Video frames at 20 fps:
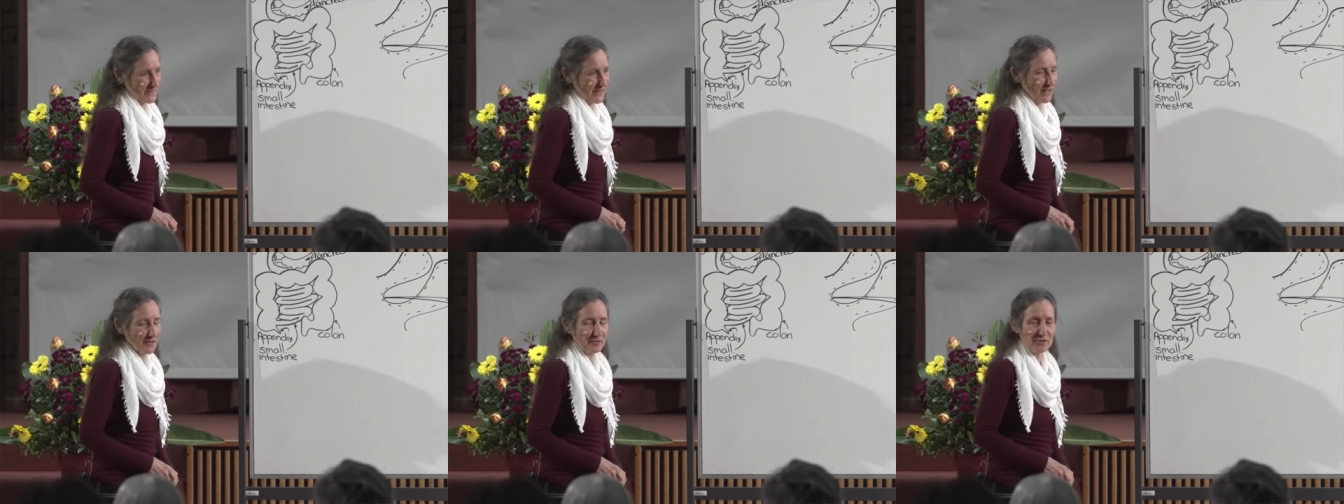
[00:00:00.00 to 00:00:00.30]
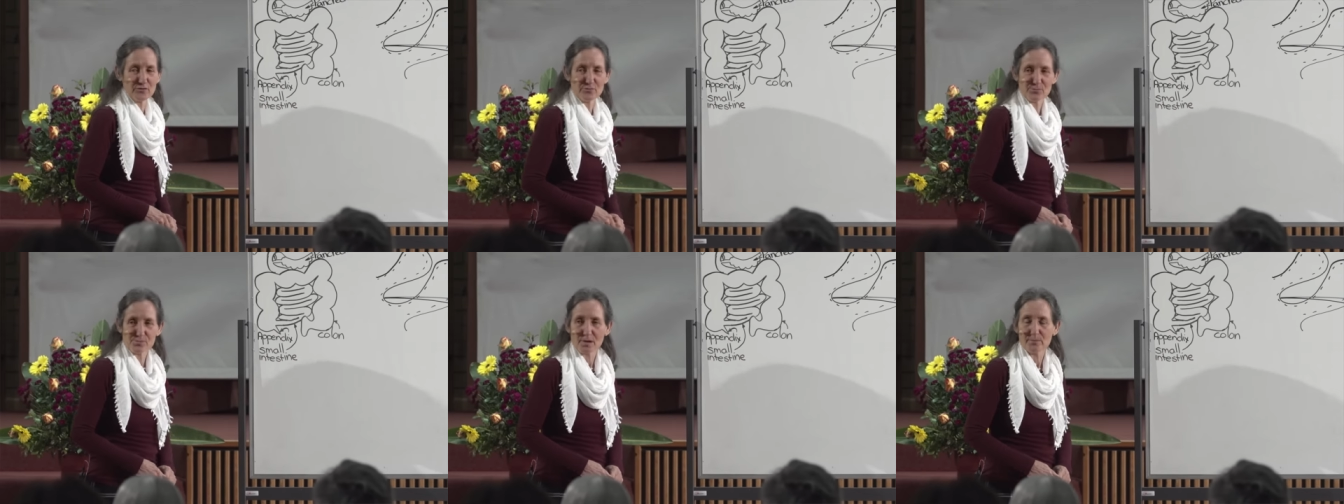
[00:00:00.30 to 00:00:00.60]
And
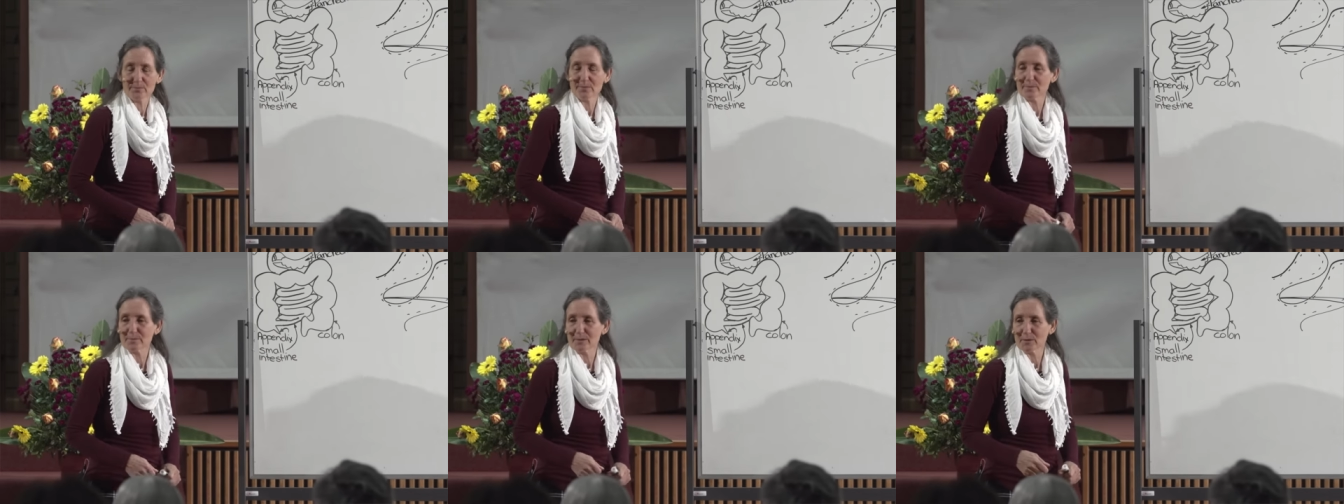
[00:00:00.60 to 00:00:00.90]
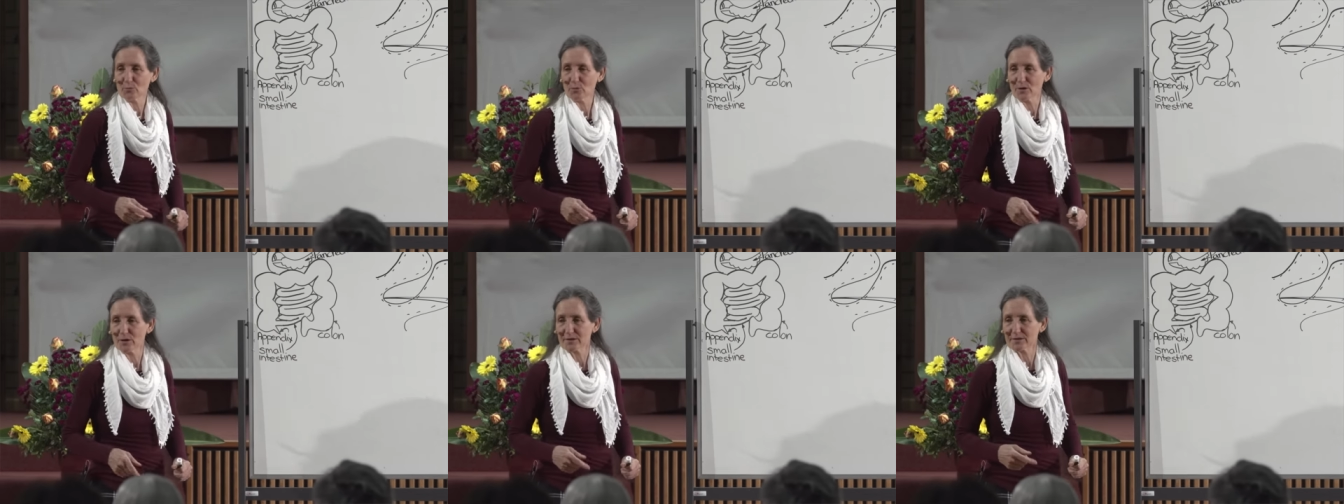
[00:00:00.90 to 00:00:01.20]
you've
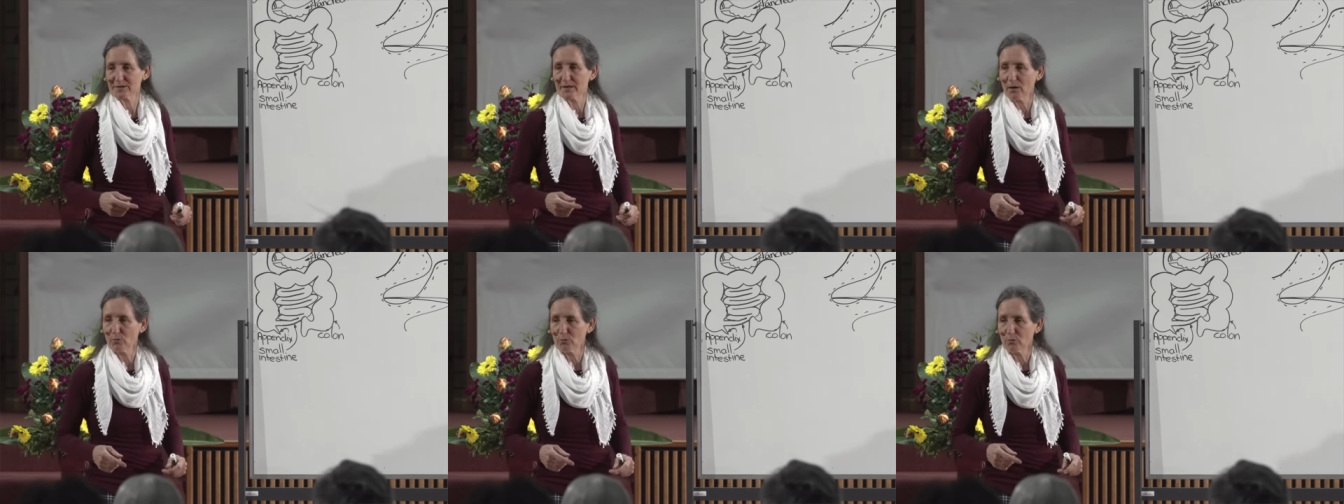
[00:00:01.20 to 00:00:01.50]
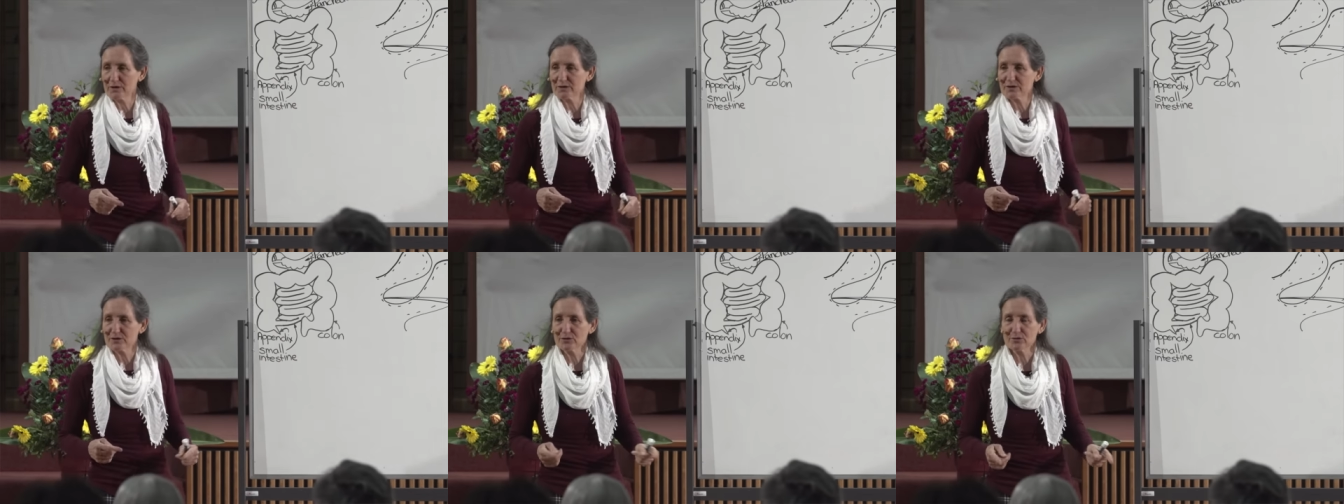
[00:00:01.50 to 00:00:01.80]
probably worked out
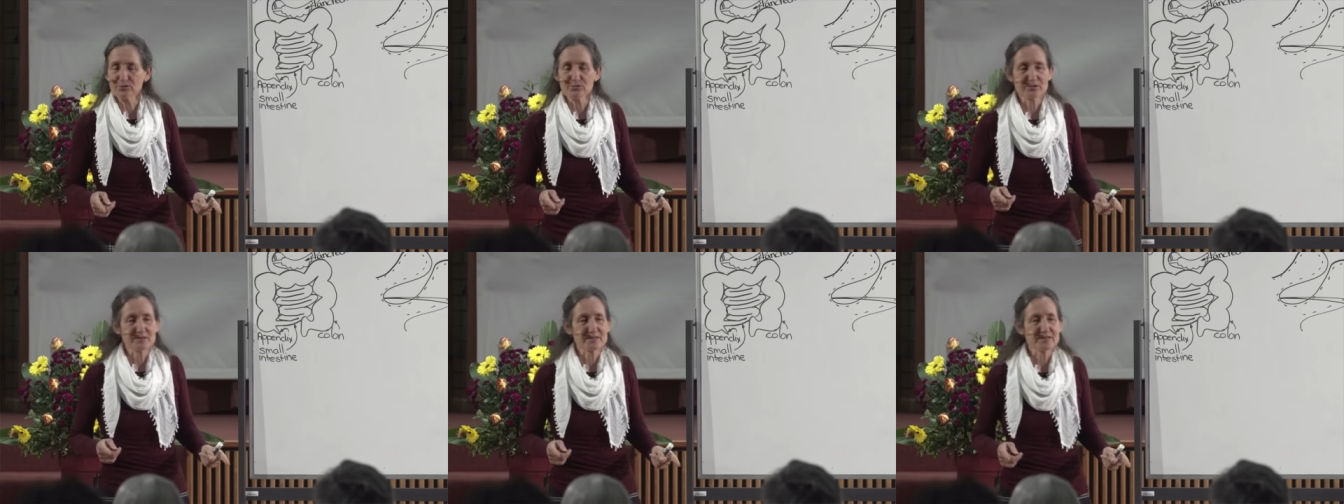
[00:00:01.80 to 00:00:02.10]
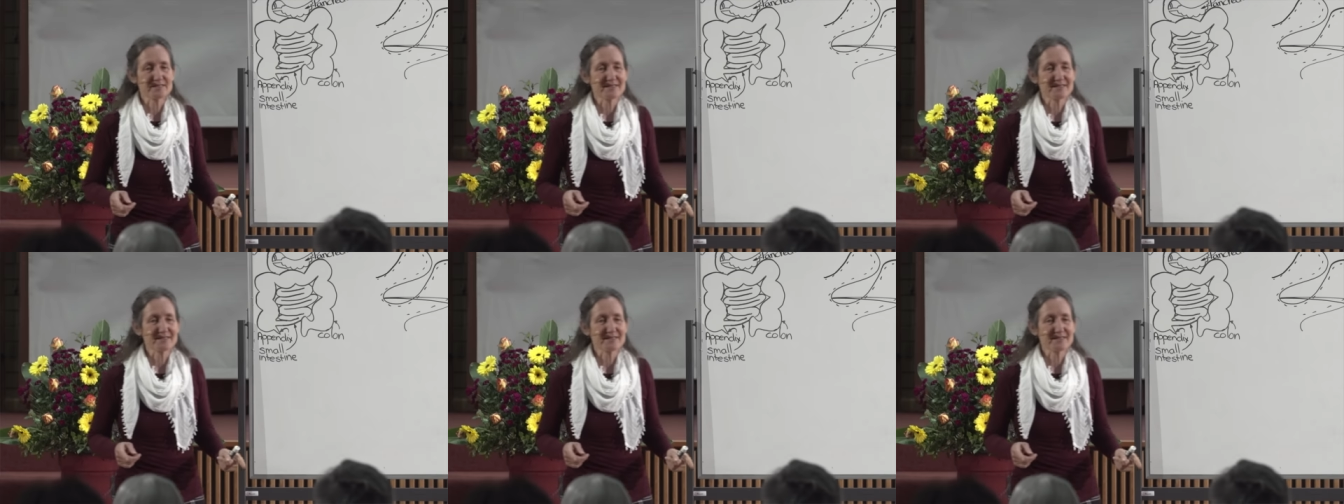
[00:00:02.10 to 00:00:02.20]
when children